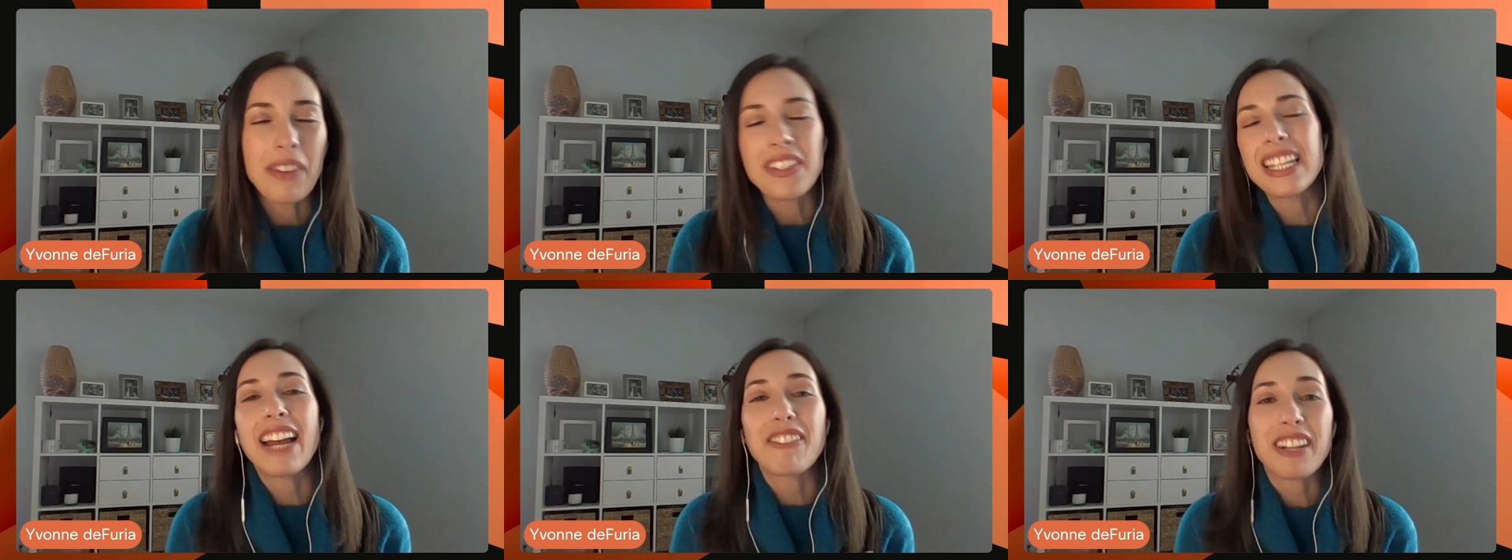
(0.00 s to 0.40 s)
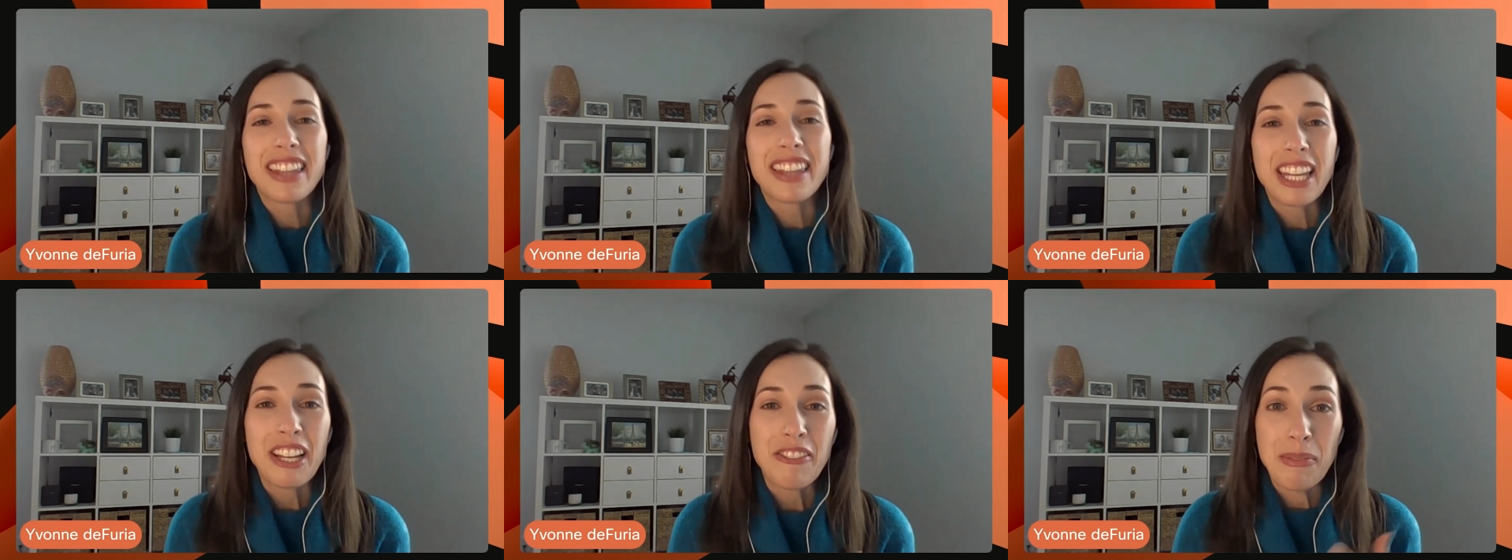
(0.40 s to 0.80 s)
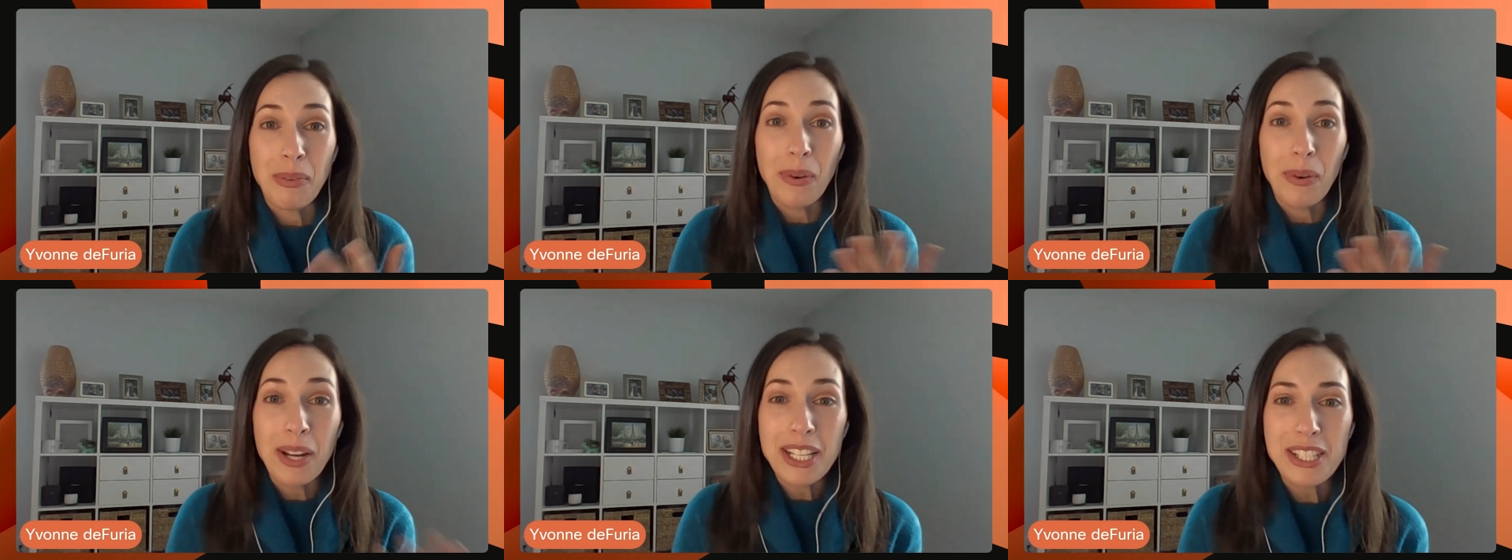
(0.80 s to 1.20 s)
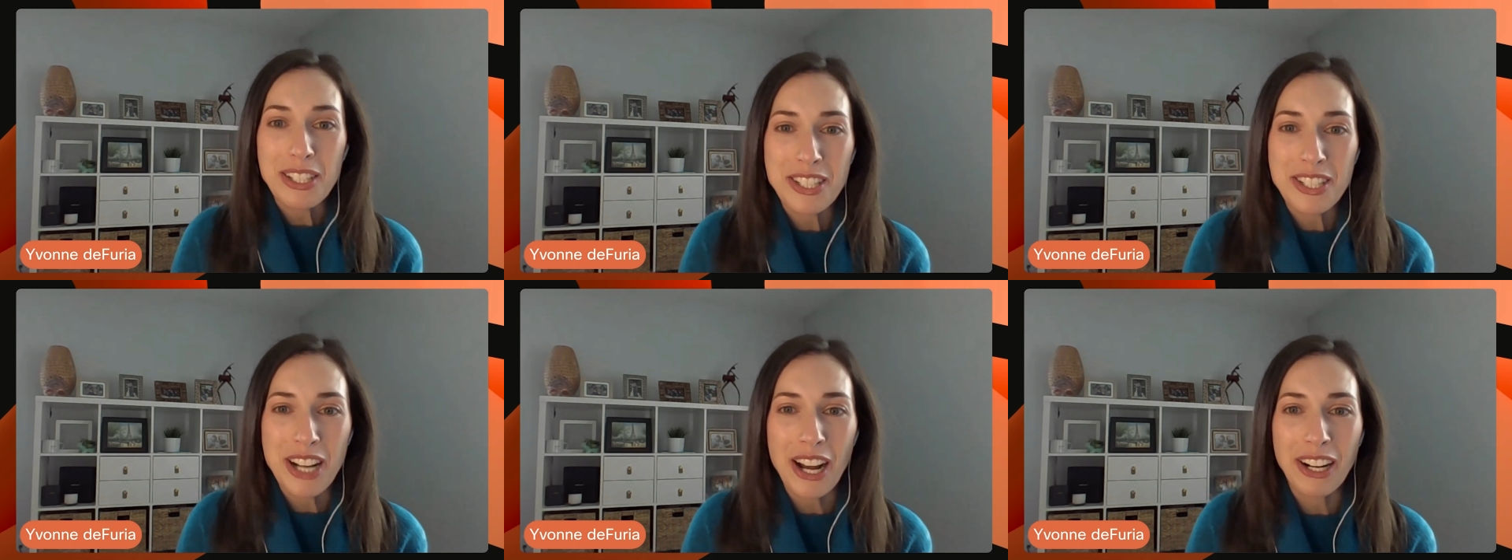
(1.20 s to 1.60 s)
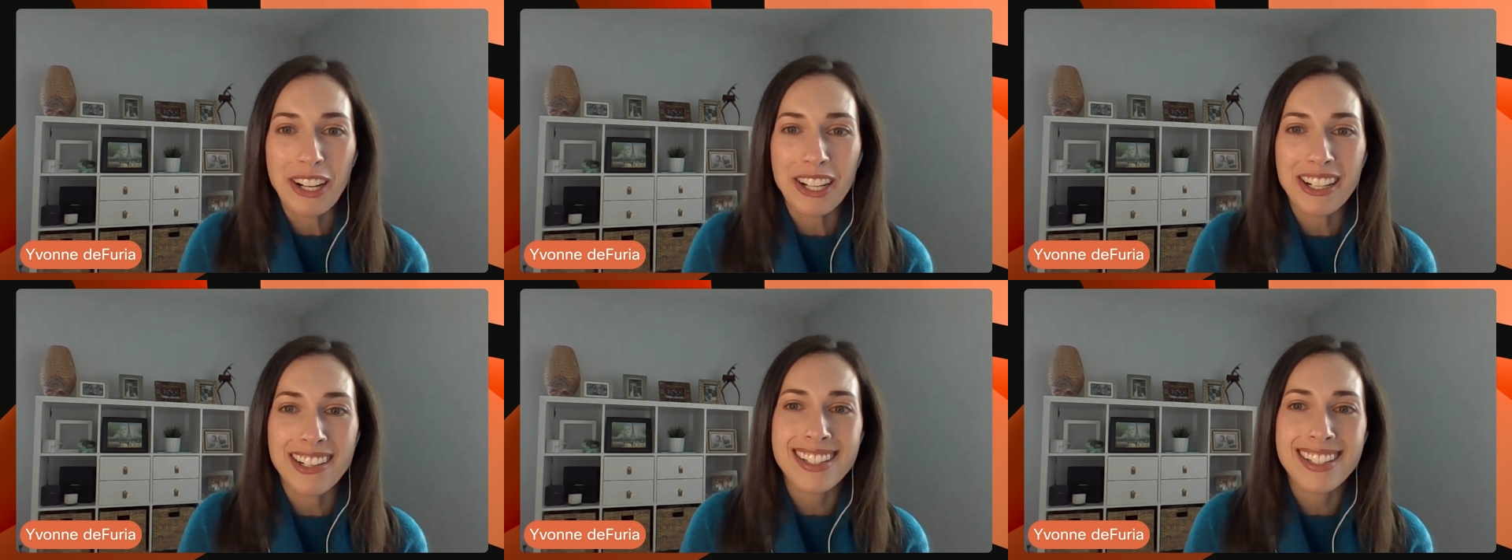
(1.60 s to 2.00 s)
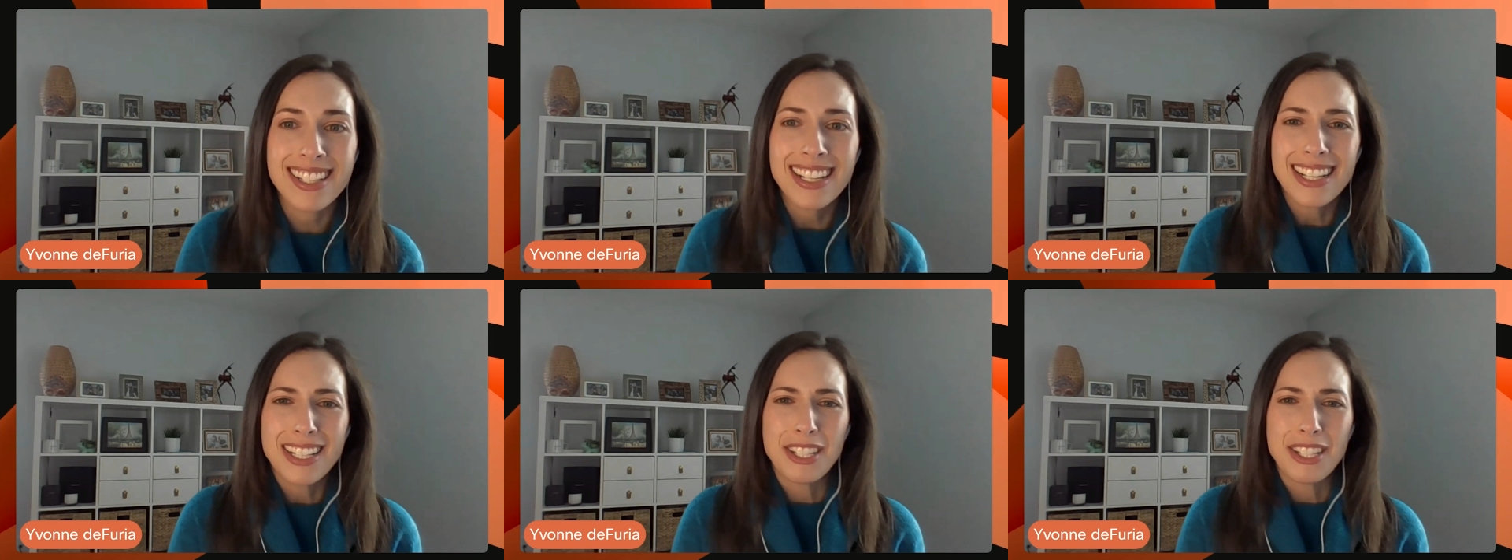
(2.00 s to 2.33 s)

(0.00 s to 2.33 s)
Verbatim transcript: We've seen everything from oyster shuckers